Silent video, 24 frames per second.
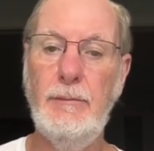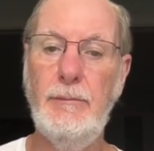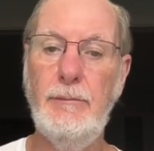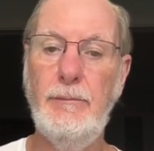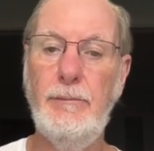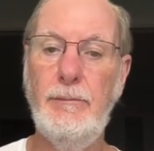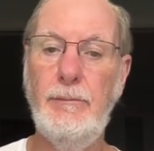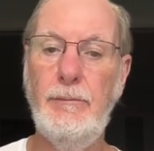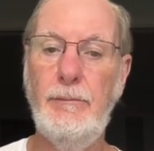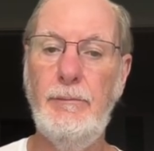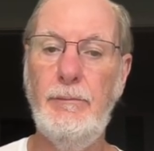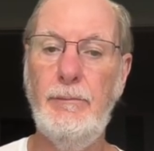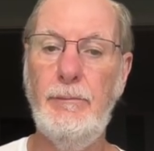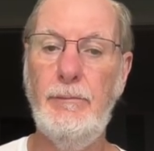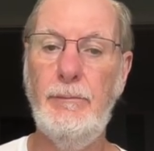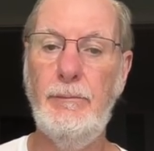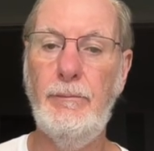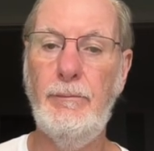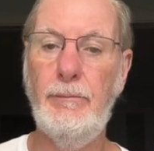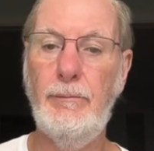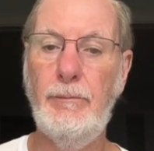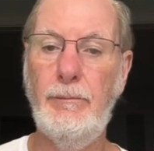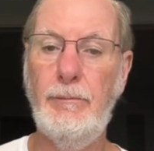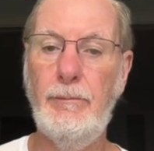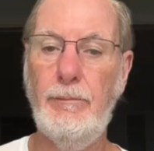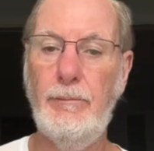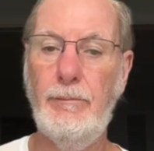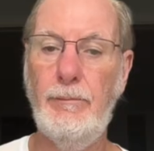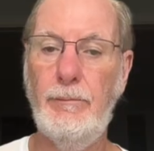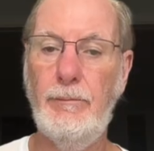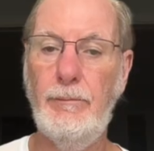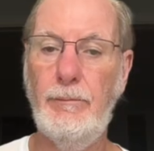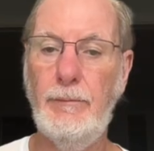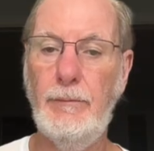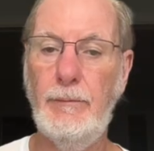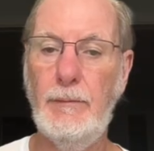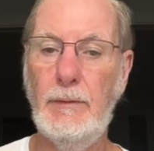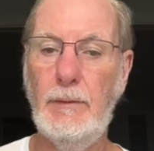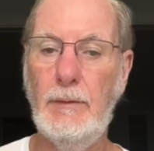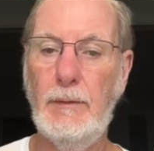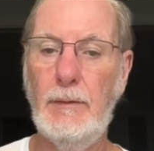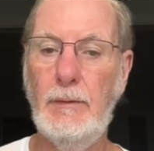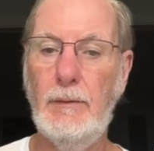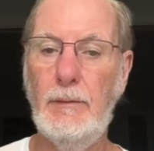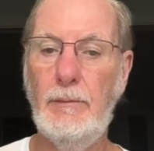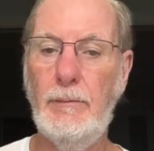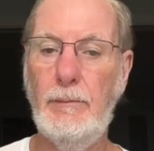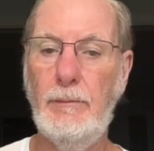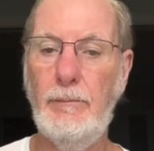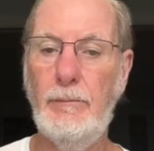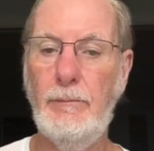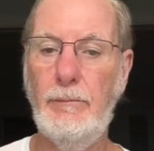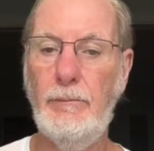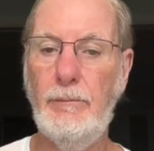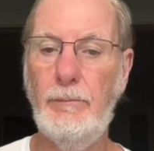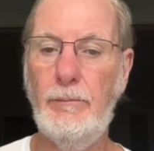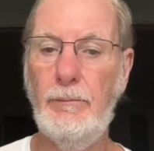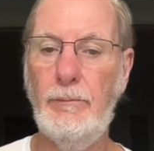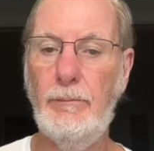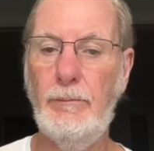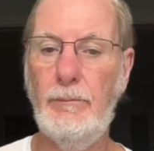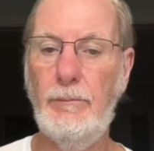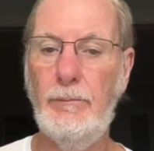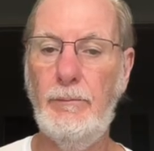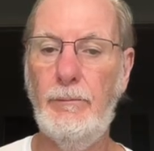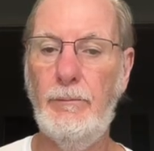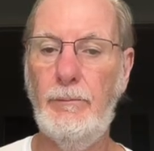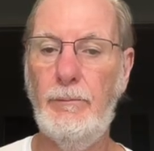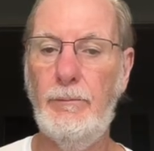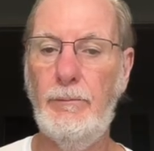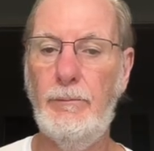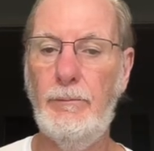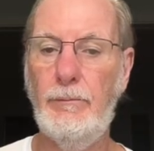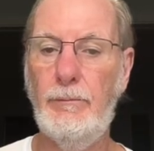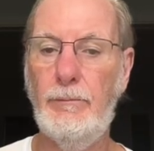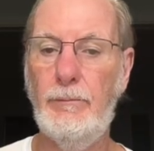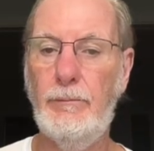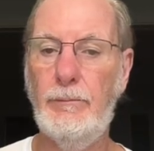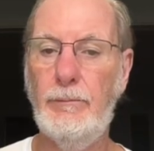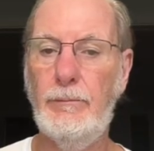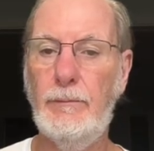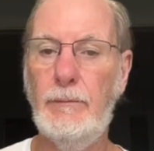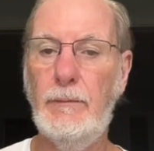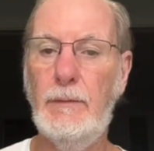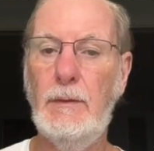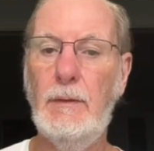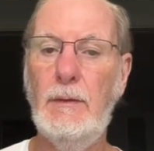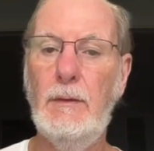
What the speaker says: [no speech]